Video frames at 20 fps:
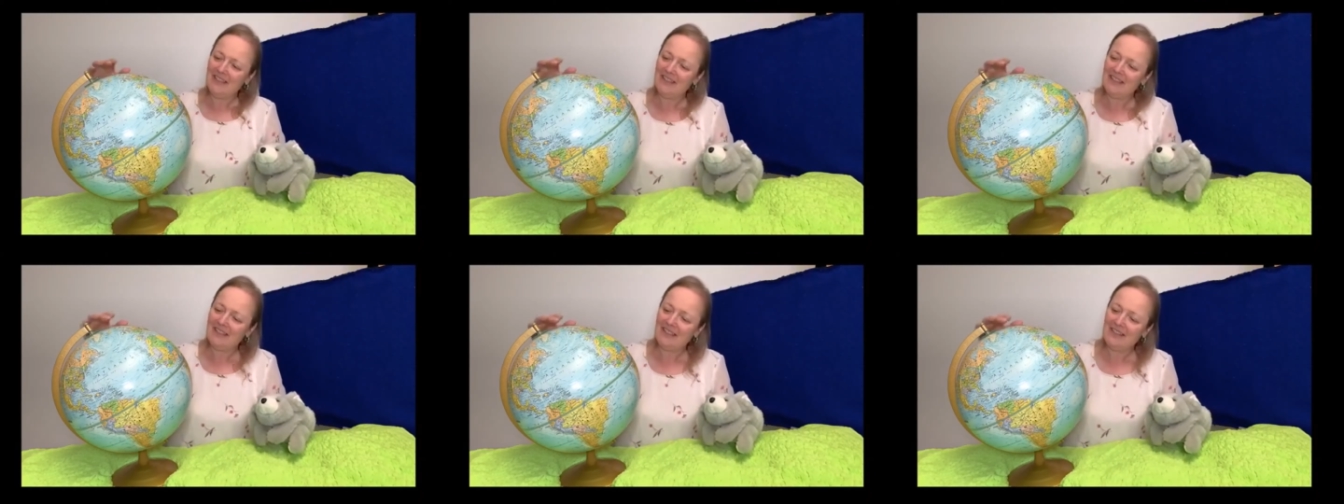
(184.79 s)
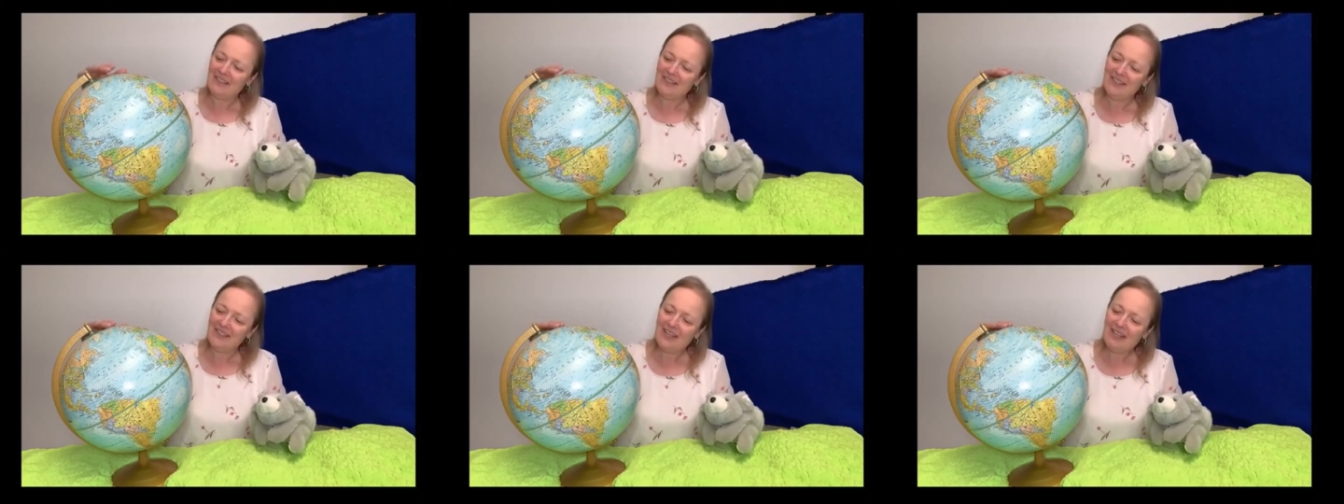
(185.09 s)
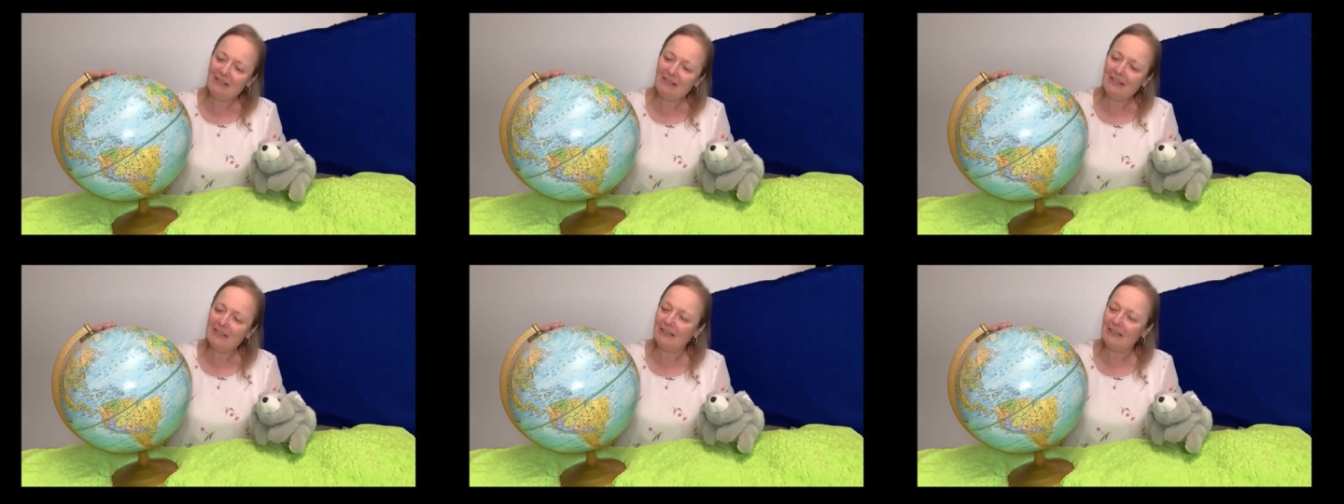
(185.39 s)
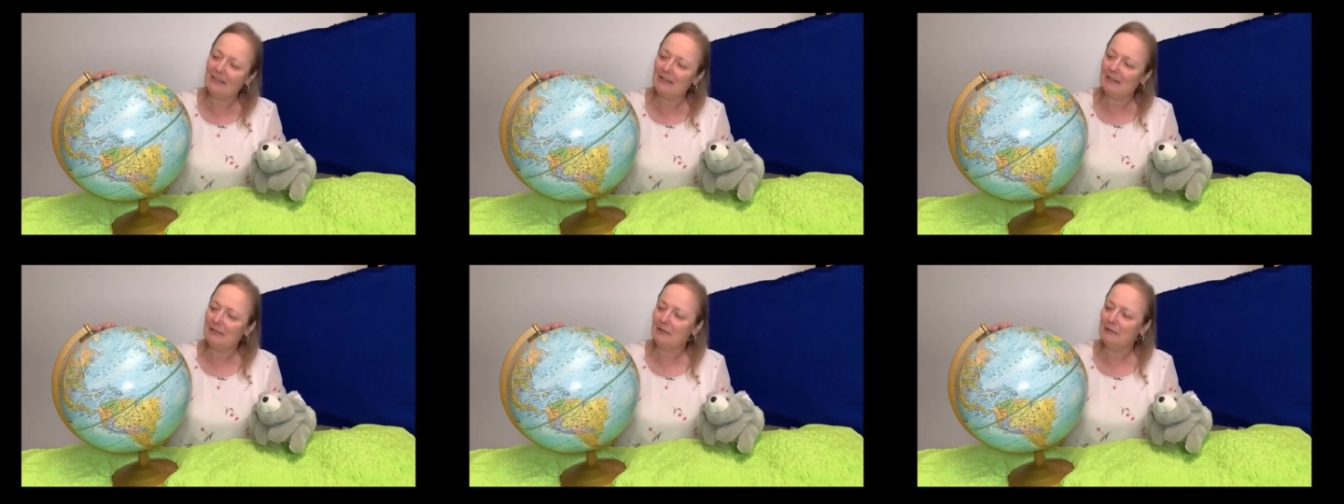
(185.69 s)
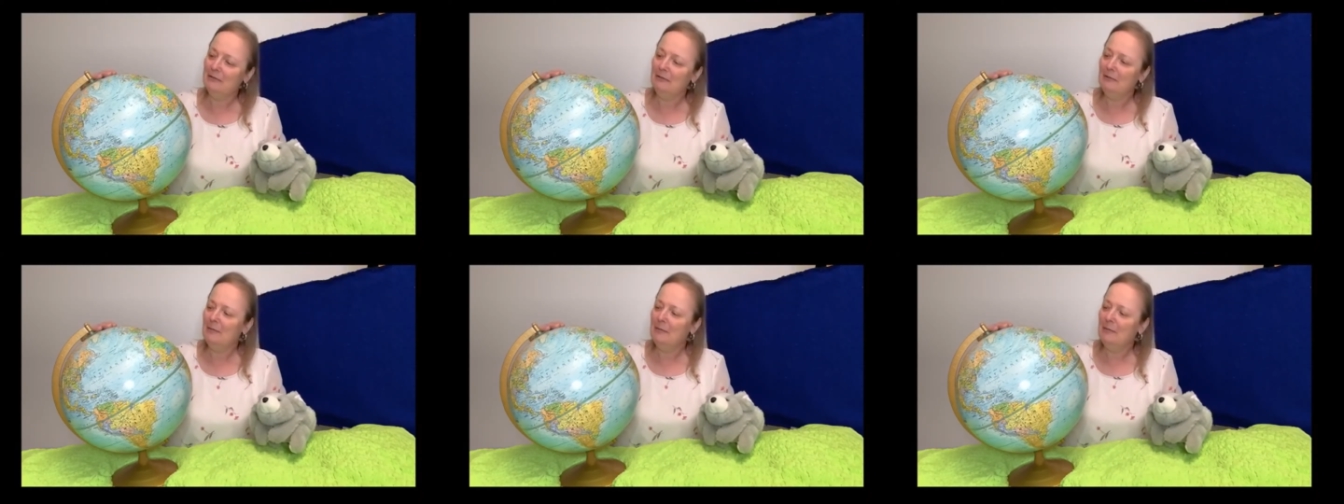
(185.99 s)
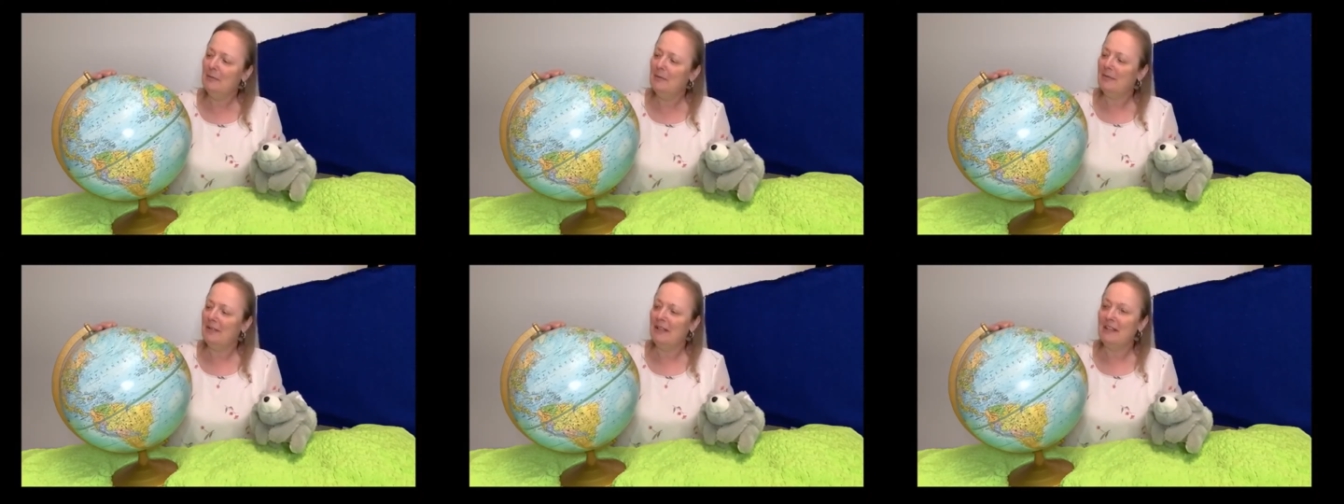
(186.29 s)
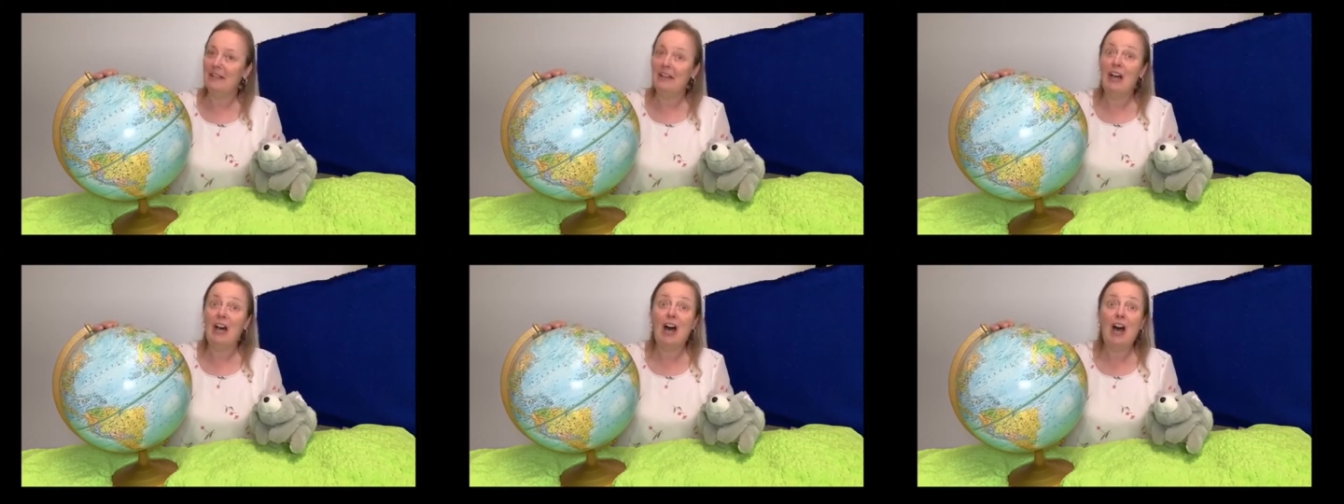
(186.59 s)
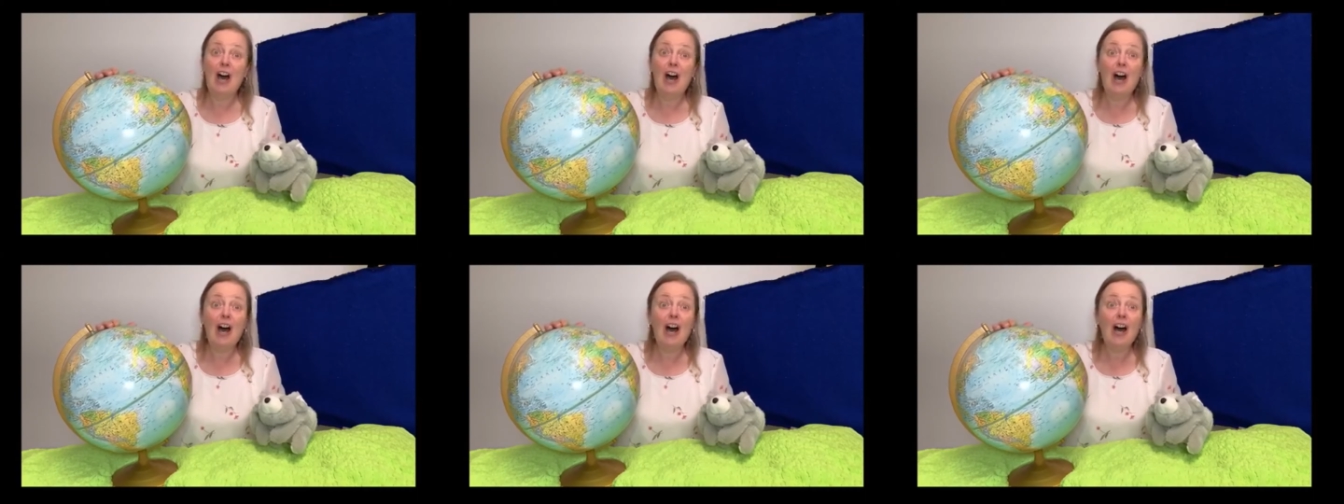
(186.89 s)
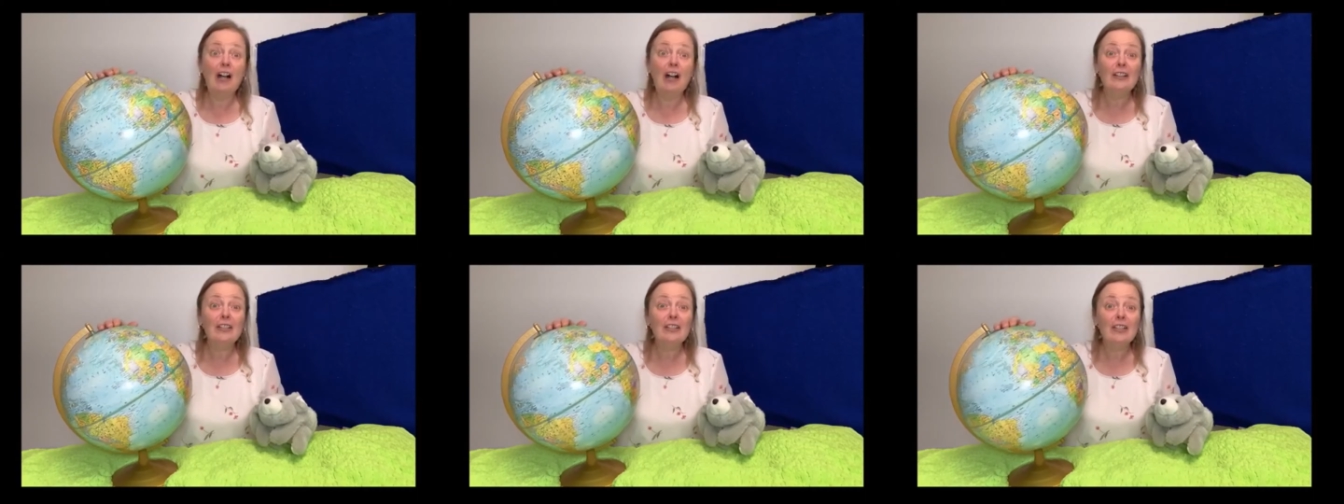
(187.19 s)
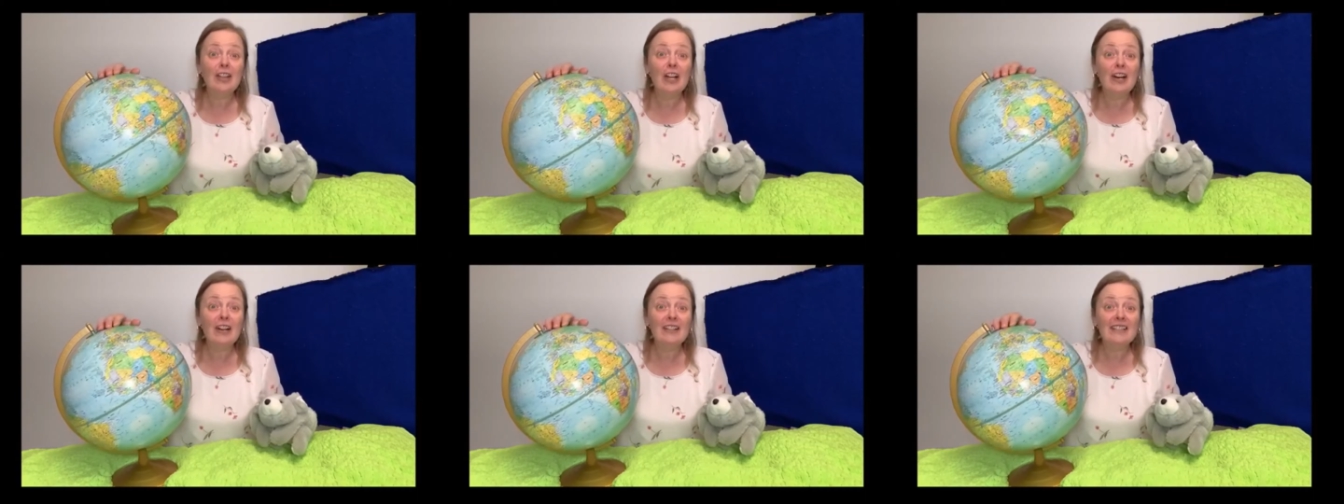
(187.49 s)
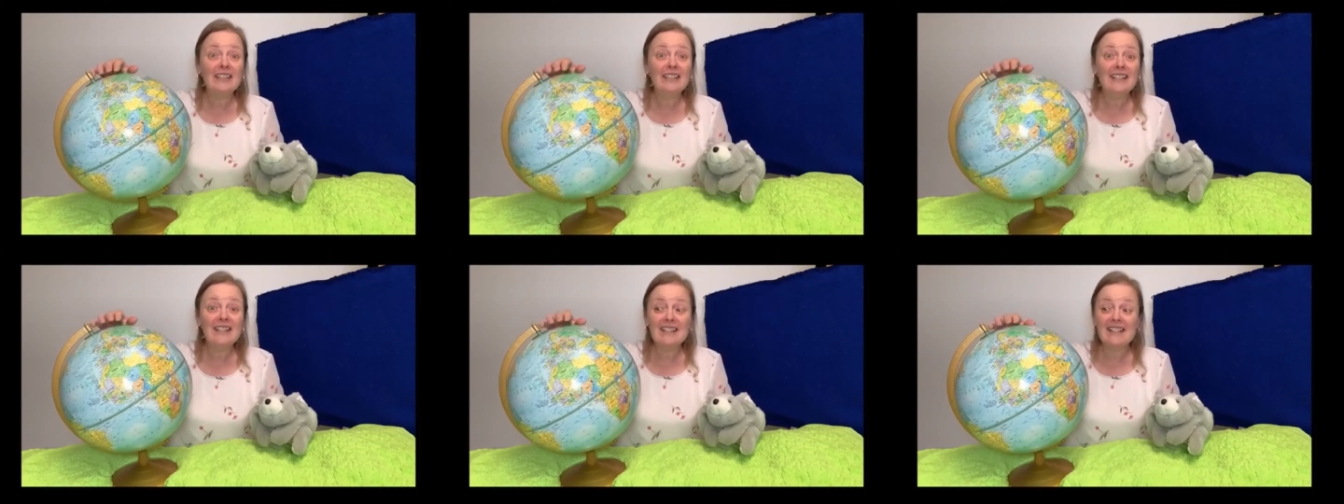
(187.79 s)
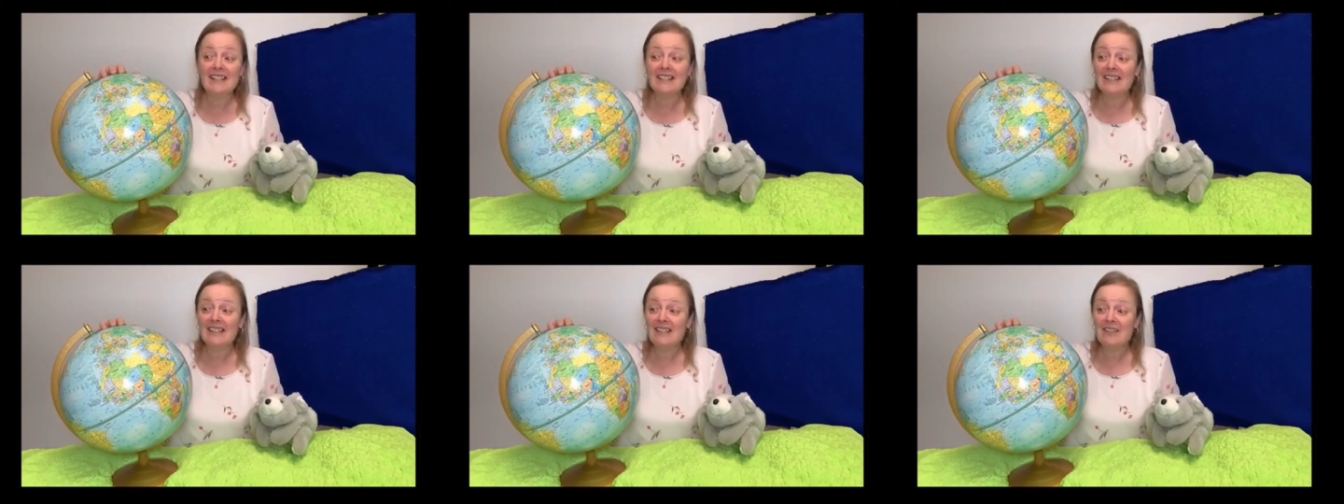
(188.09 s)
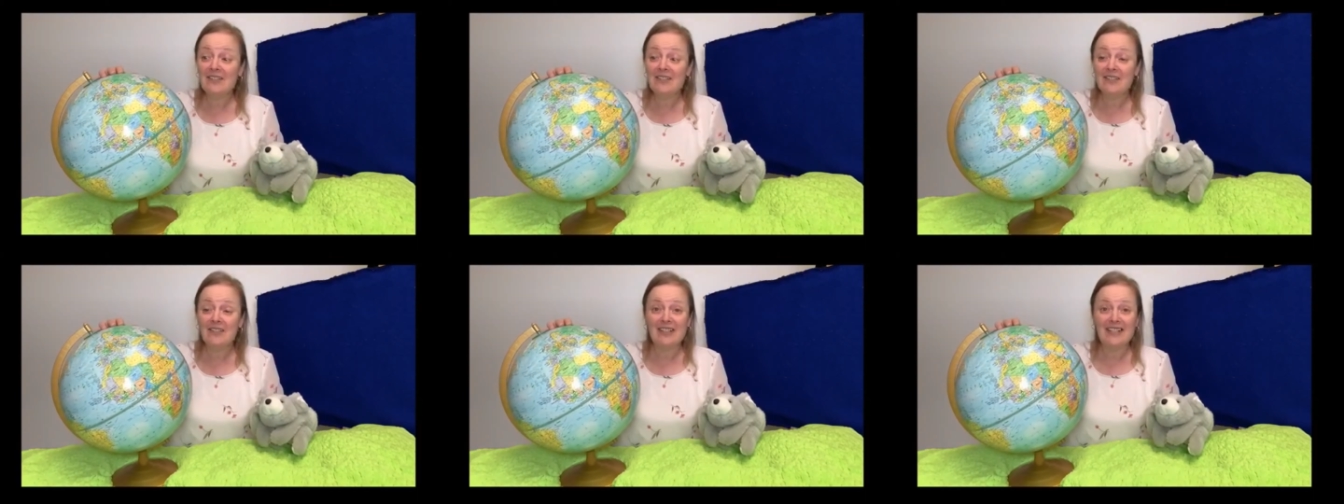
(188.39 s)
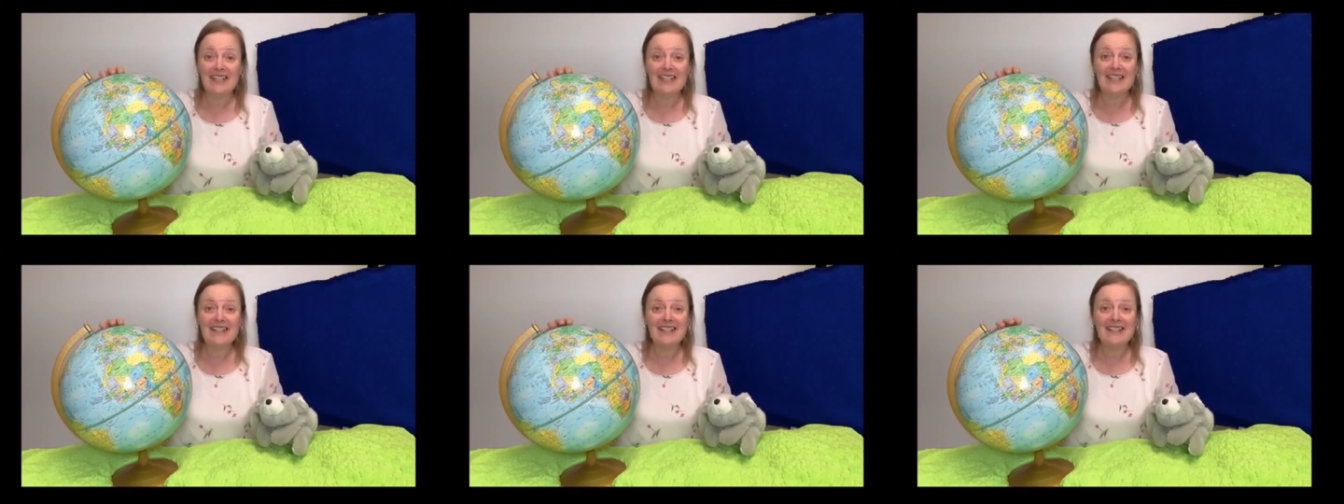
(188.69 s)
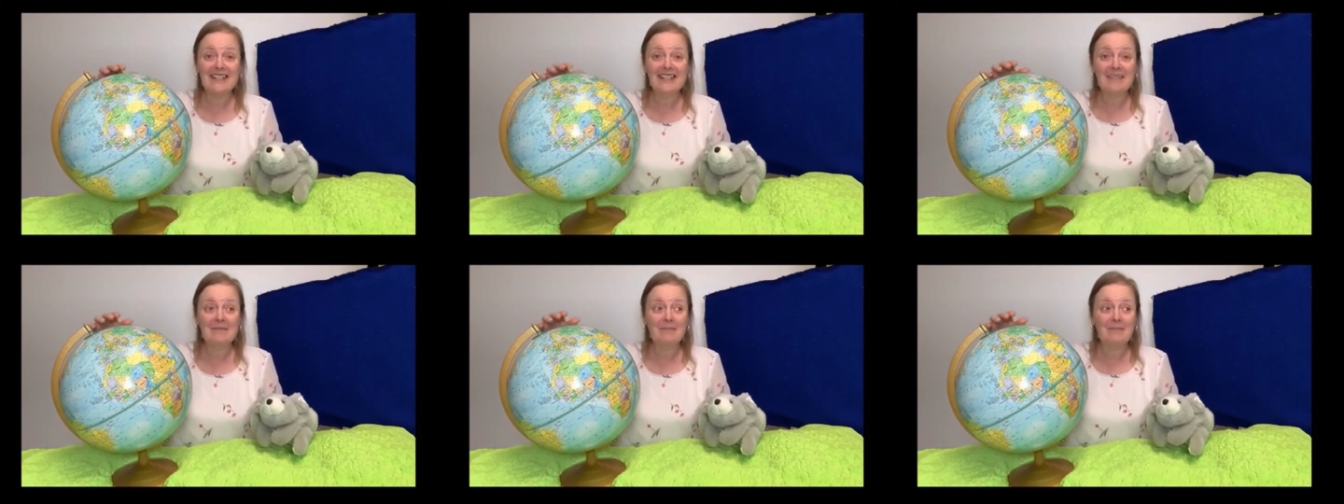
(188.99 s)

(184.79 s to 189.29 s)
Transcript: here's our globe with all the continents and countries.